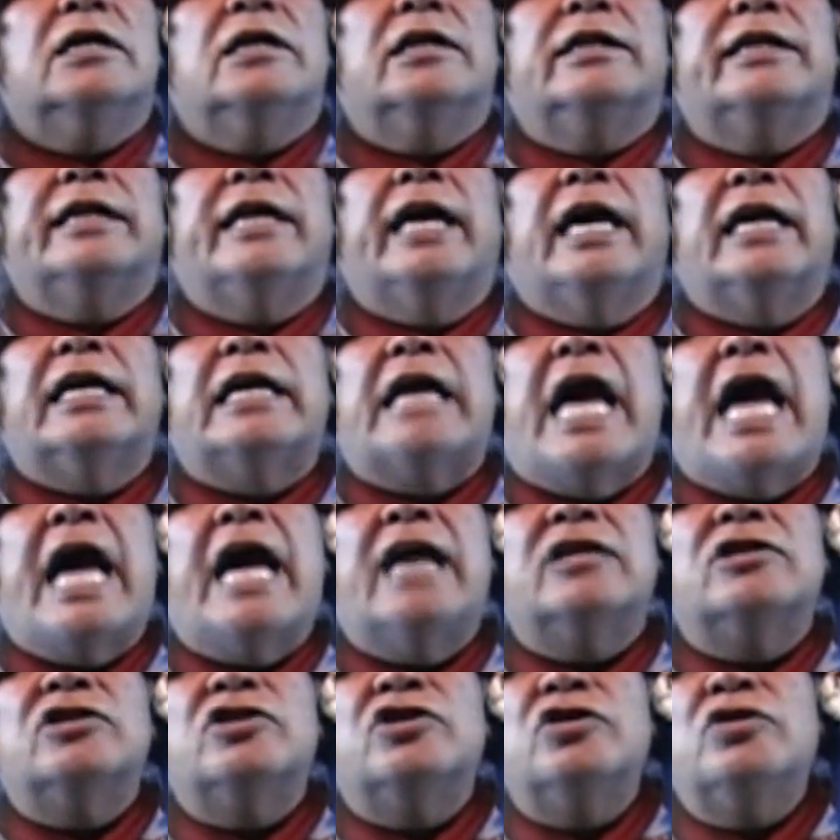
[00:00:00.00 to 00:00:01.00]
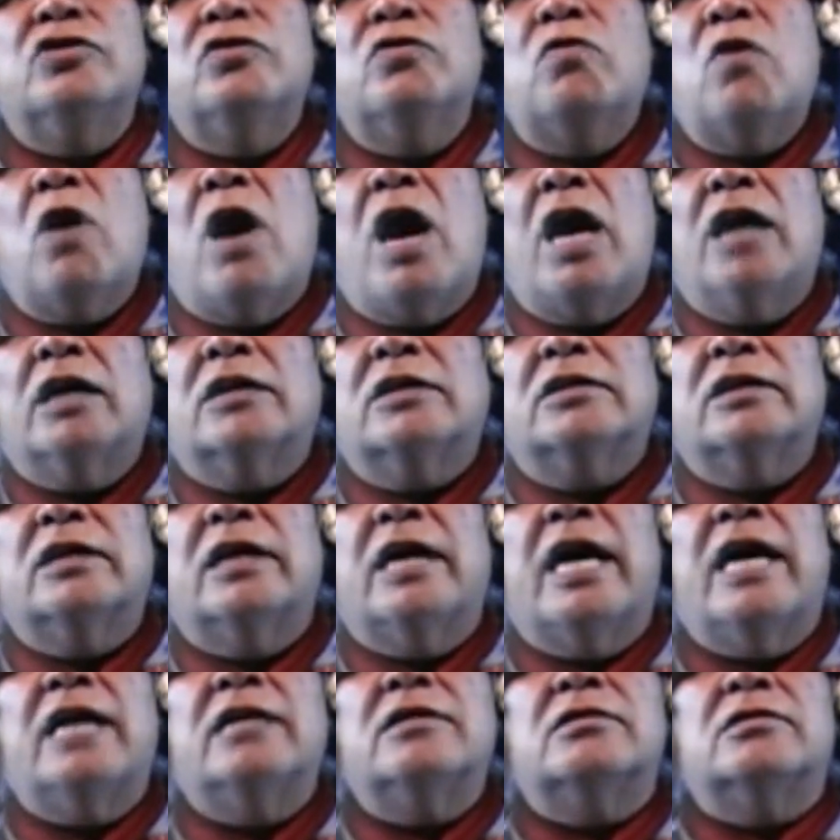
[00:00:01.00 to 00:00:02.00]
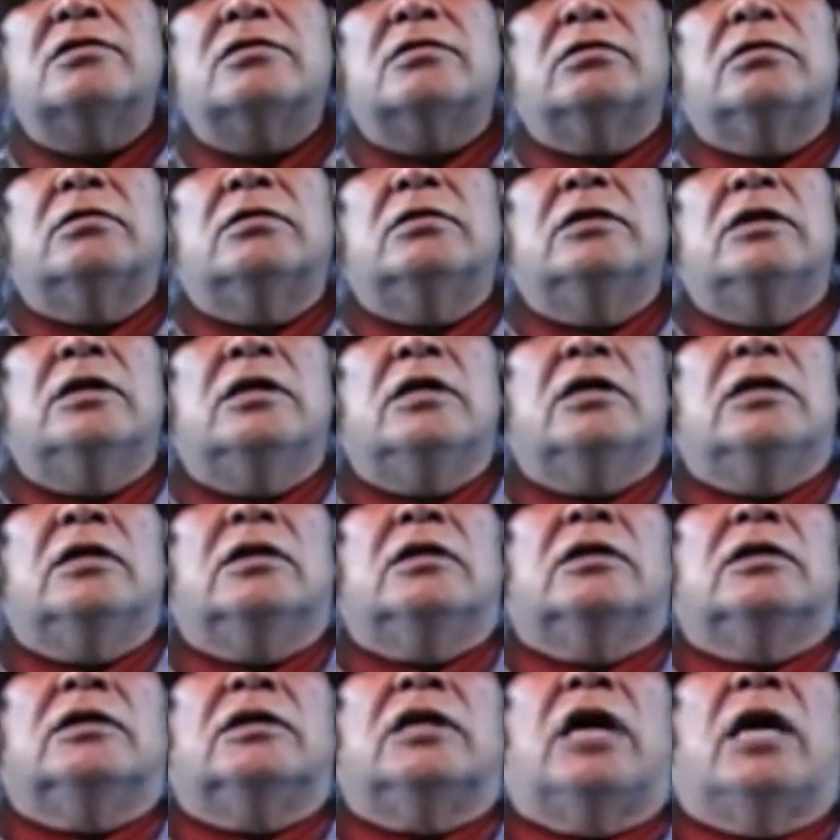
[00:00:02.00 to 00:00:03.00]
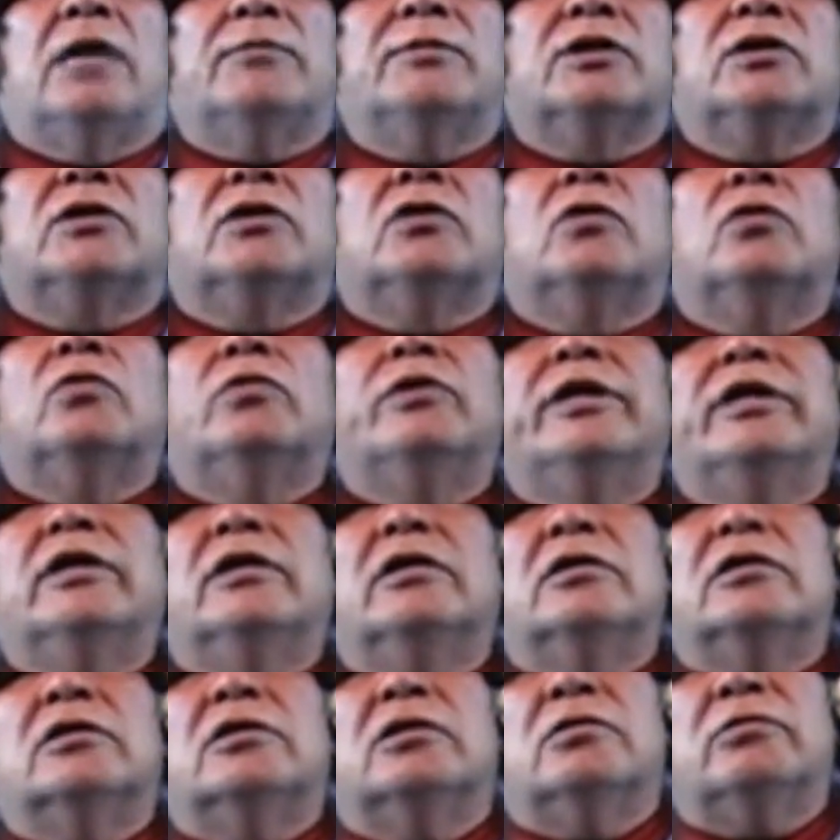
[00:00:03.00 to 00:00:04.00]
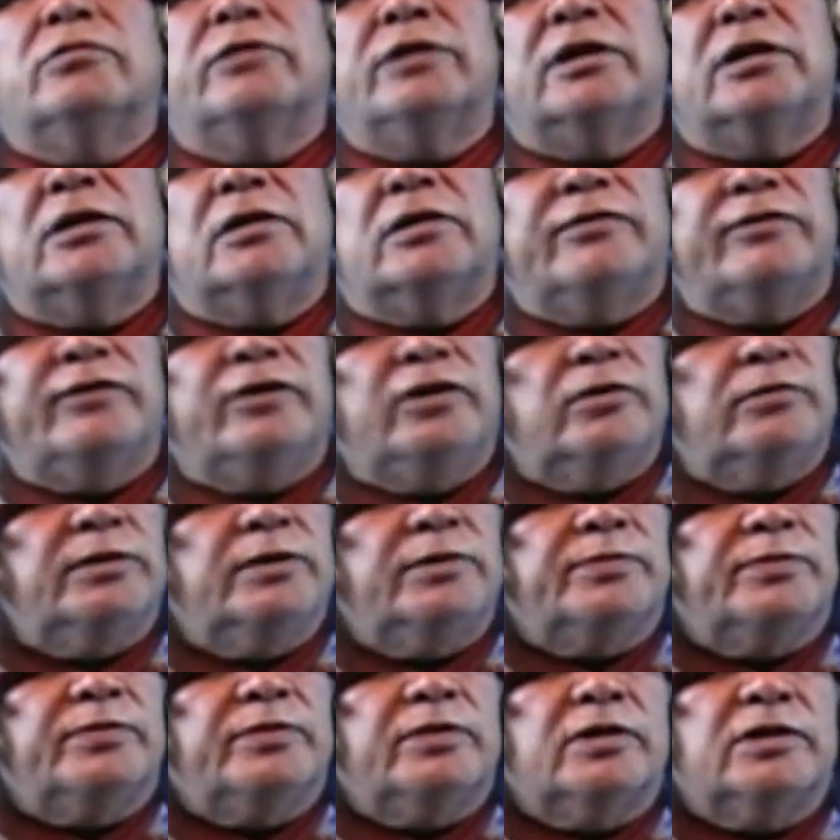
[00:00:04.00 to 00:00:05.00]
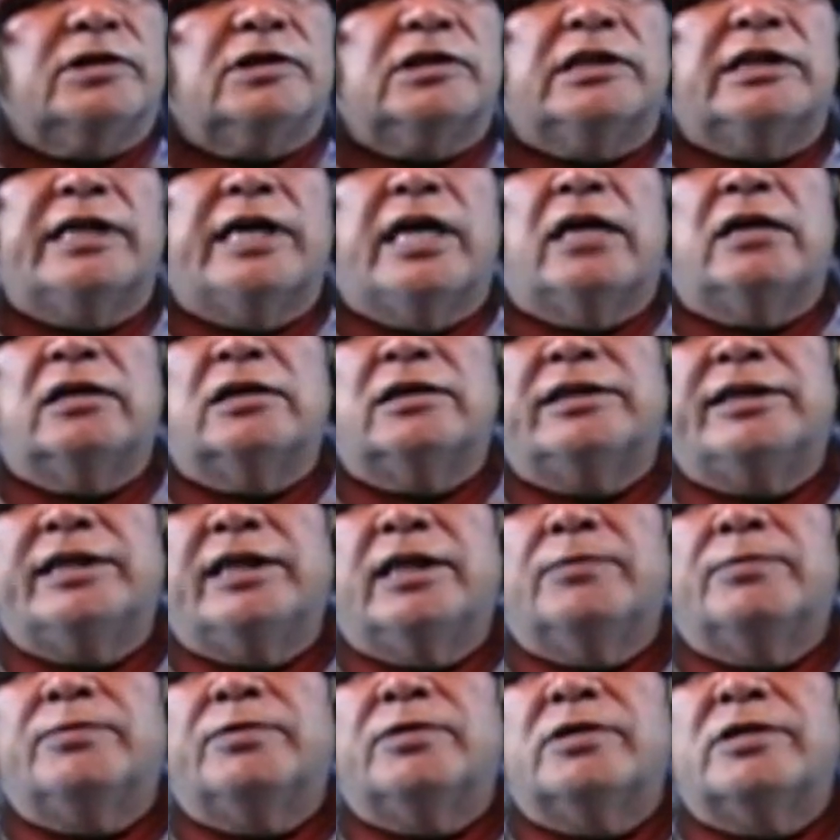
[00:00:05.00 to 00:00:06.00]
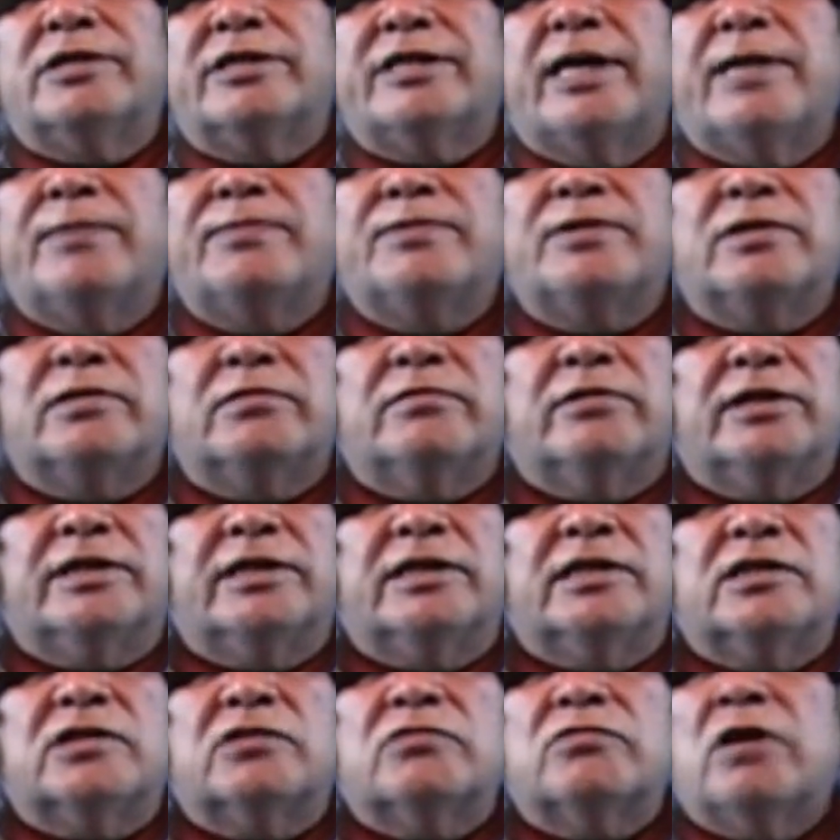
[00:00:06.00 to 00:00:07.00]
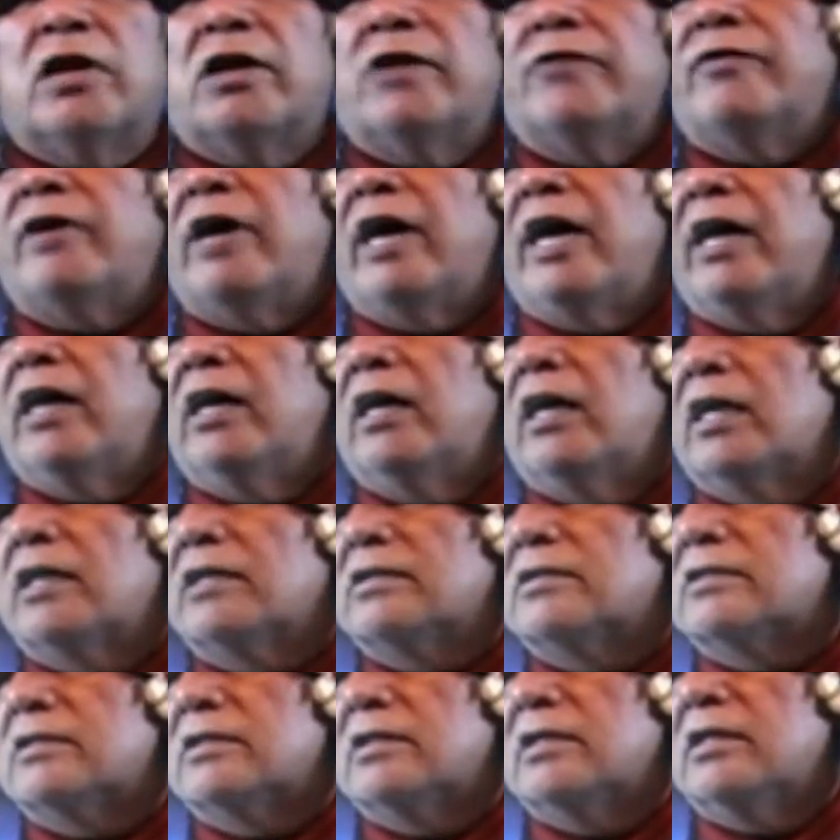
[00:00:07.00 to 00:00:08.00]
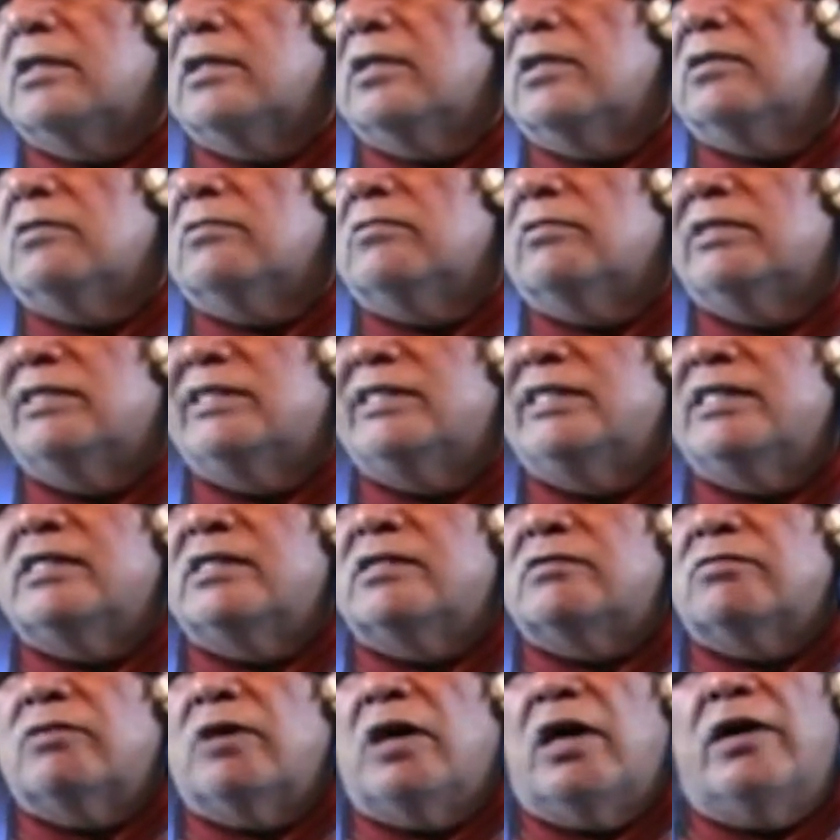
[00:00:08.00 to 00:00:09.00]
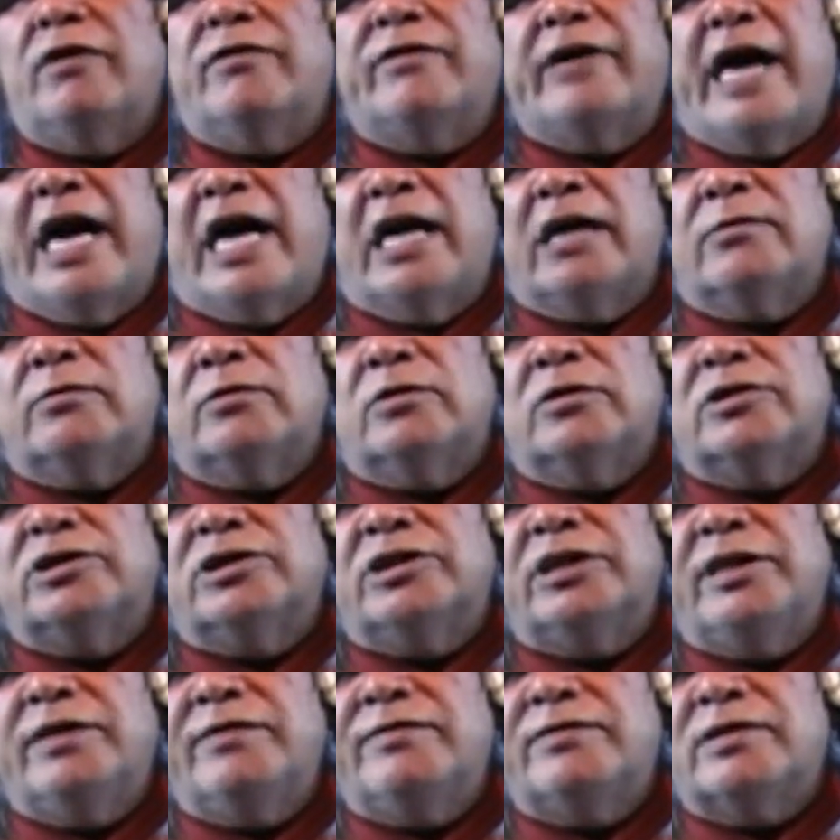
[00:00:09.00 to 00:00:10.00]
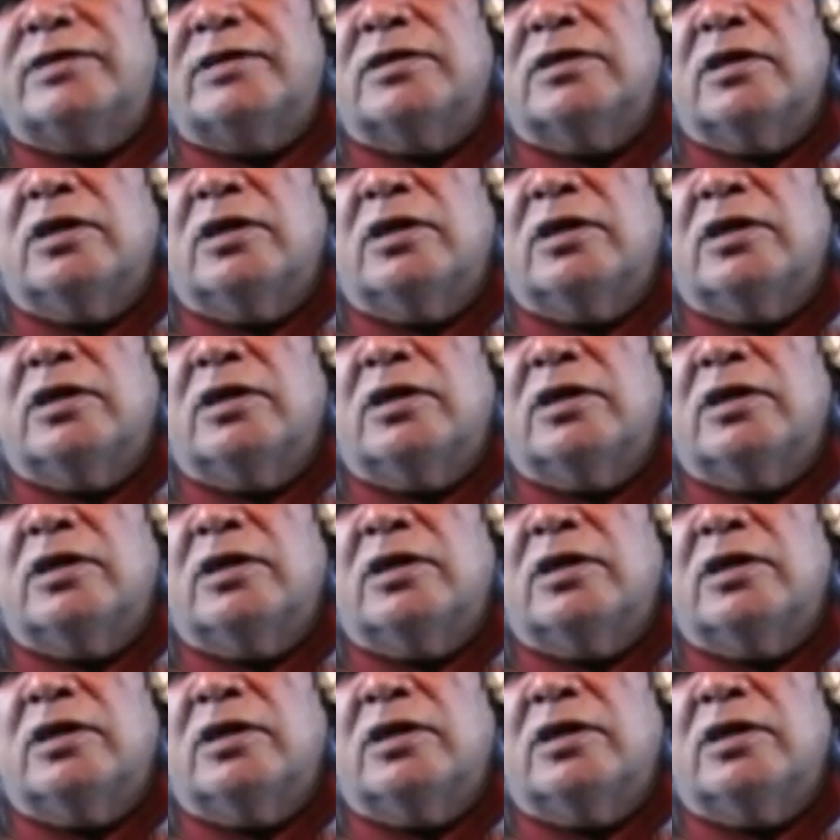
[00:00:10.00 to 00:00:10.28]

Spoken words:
that as you walk the astronomical wheel, the wheel of human personality and perception with its 12 hierarchs, with these 12 animal chiefs,